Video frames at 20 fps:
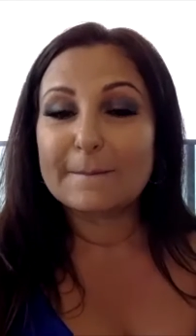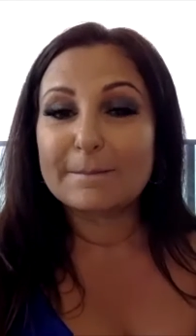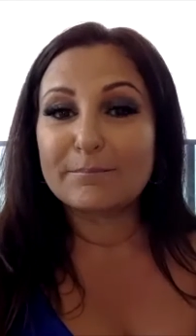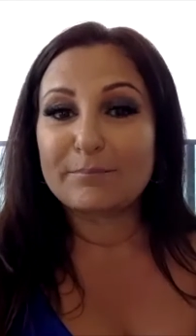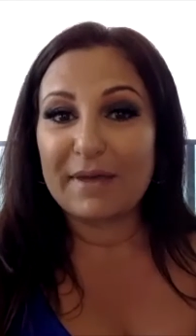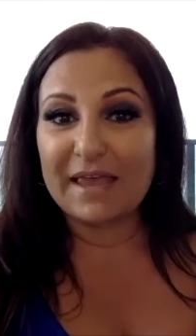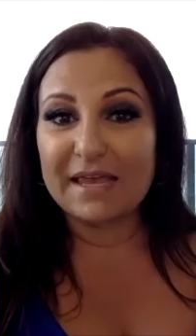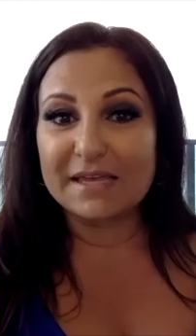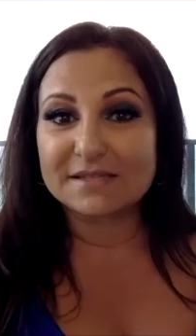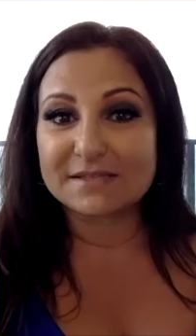
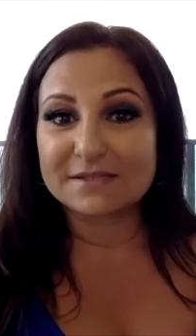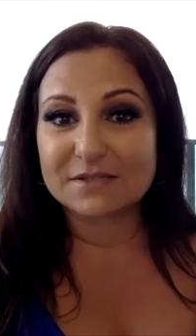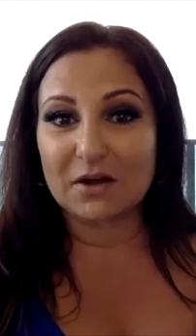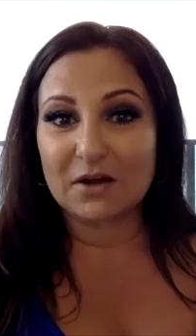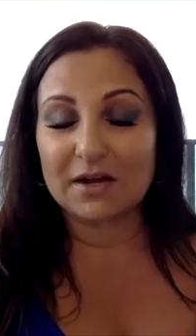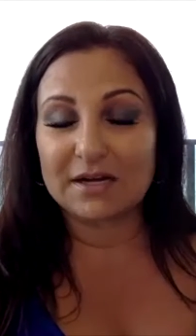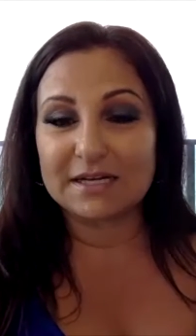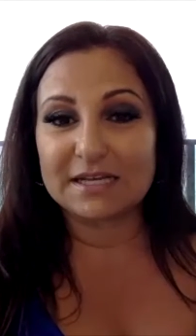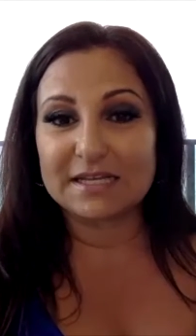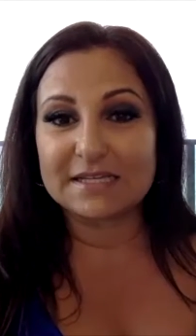based
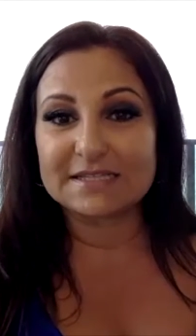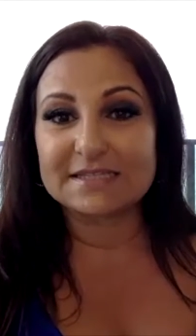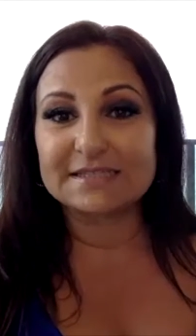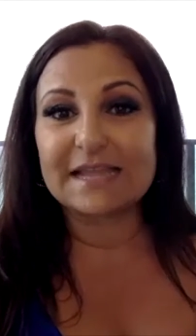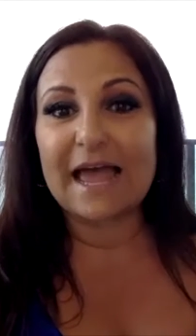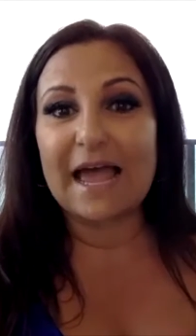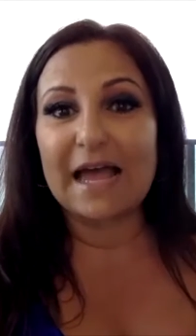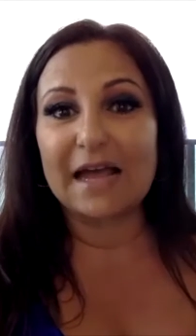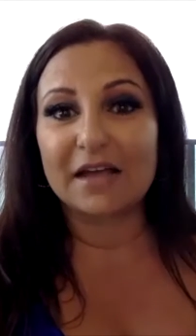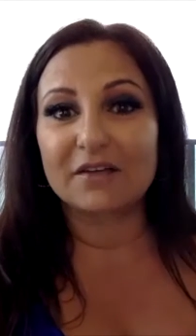on his
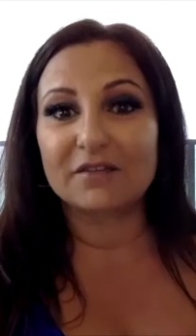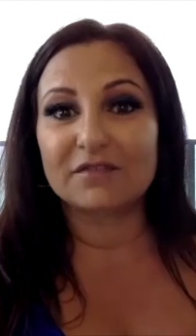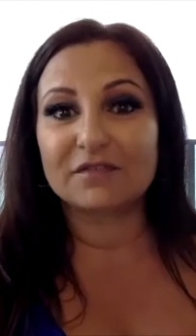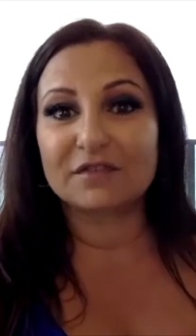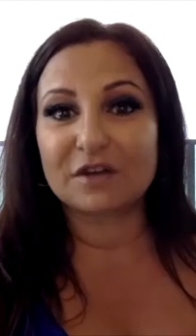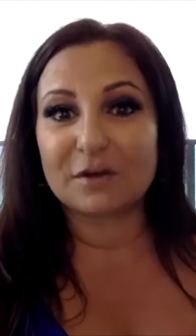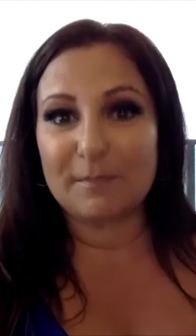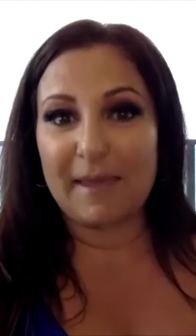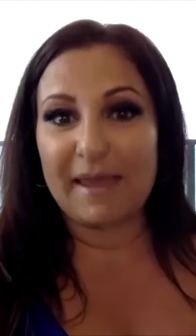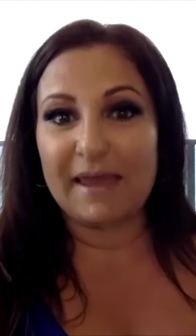lack of
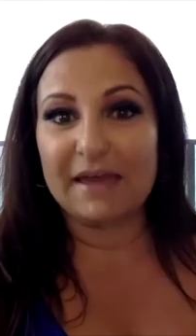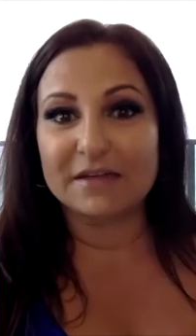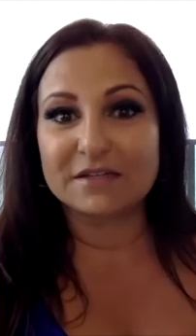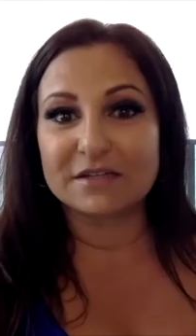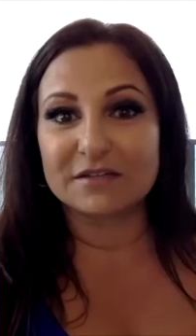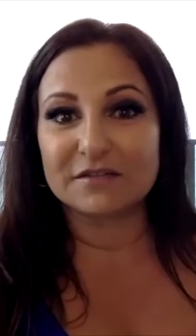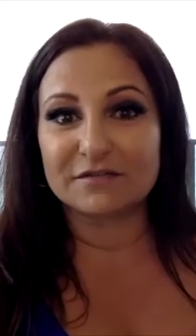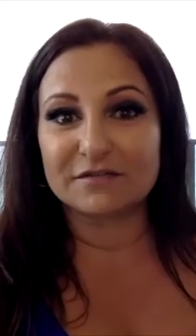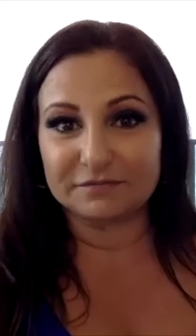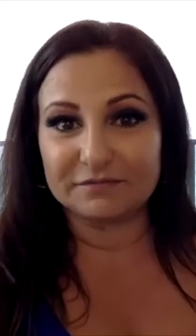command
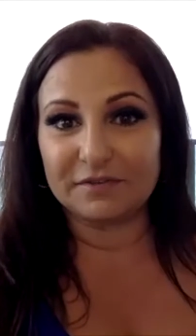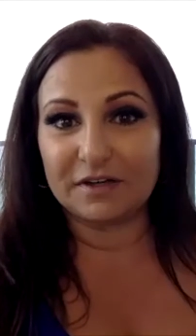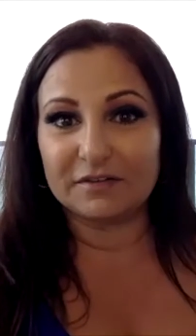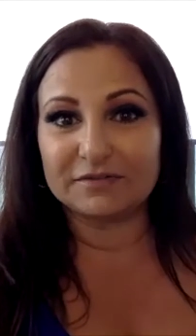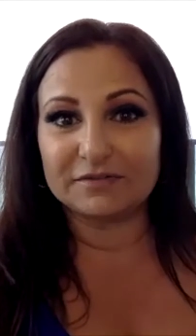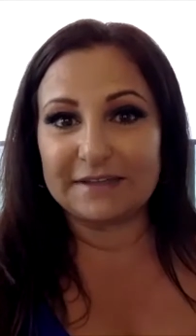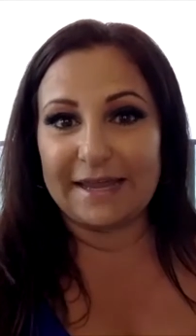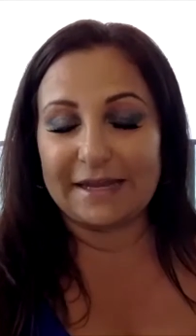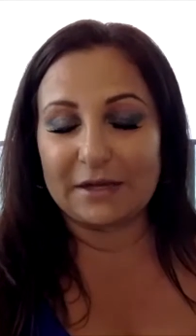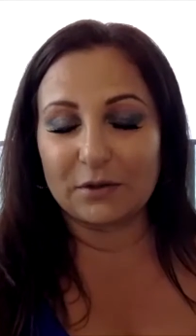of
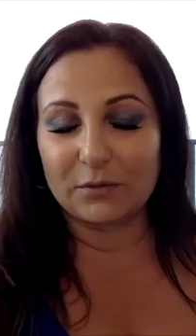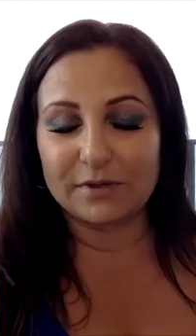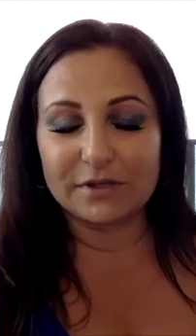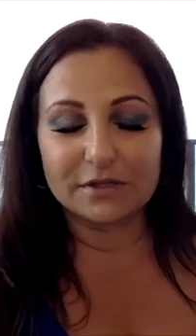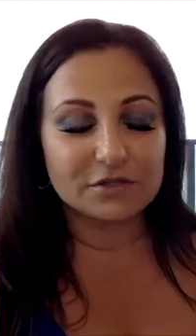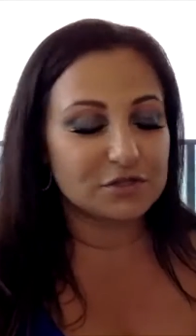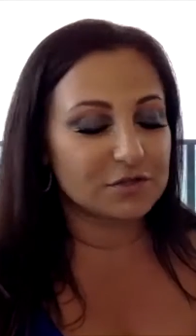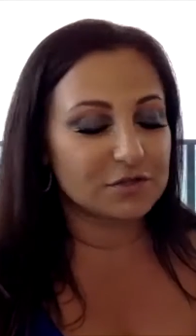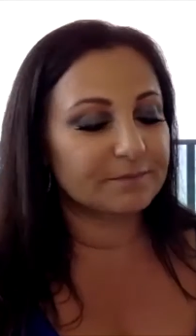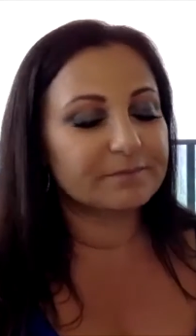
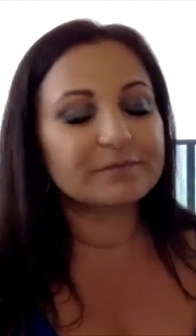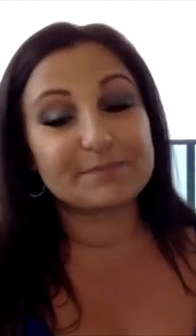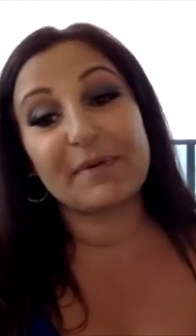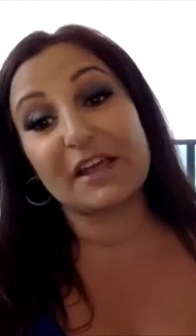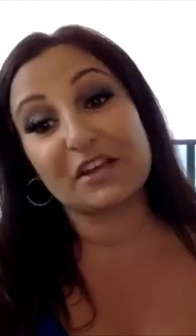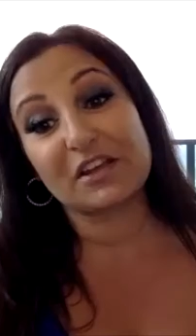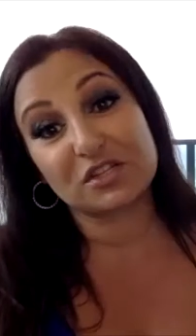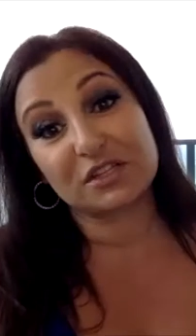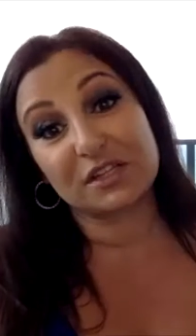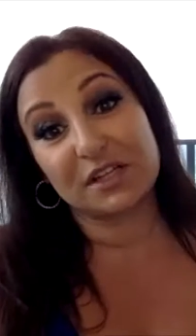language,
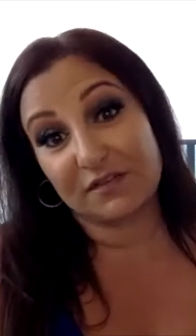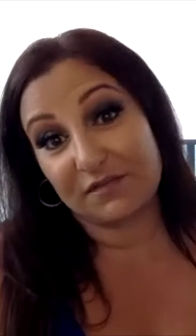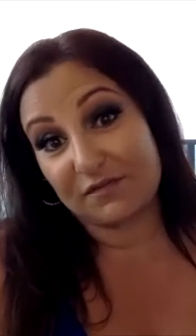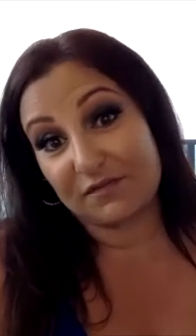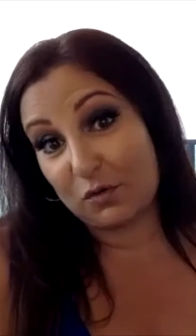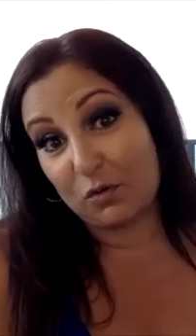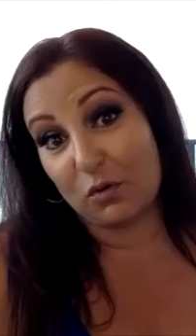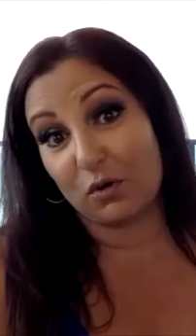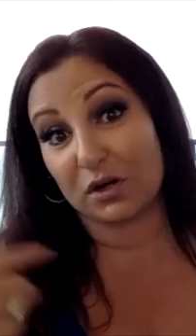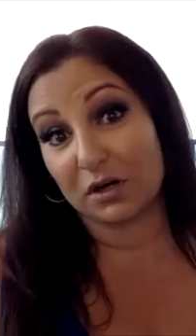especially if
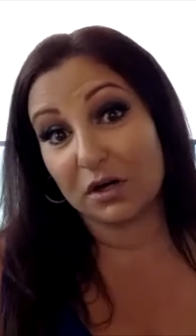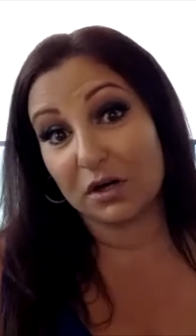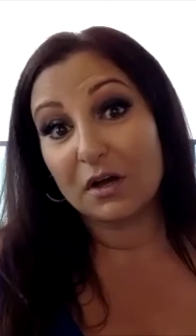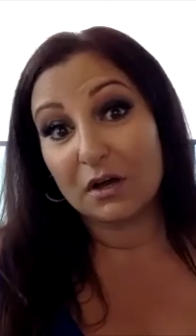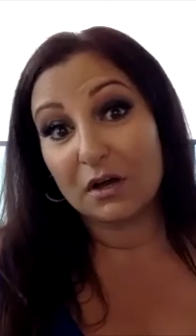you're,